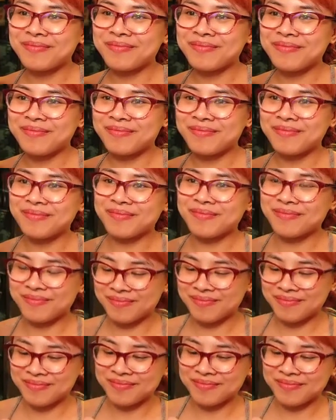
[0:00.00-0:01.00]

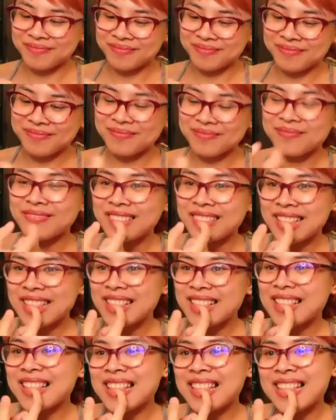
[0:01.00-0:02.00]

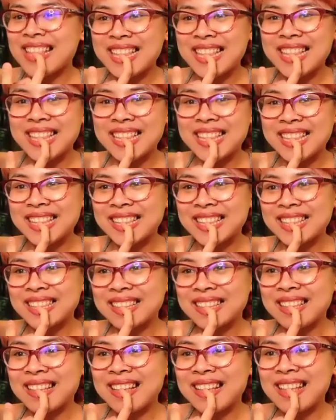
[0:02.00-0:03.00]

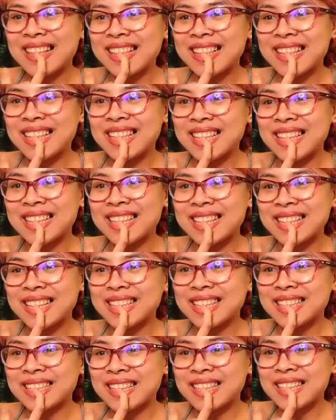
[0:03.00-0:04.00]

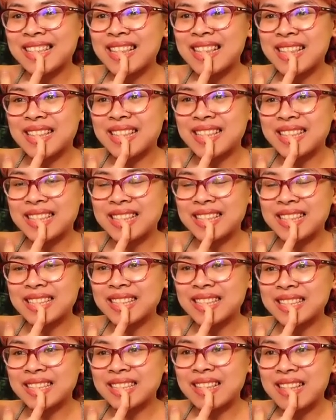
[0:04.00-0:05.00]

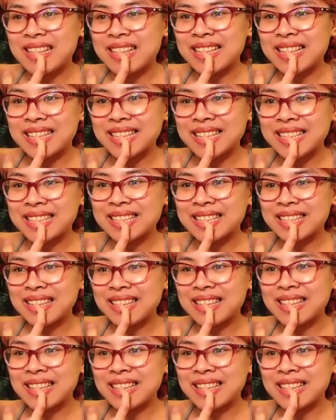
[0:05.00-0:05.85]
[no speech]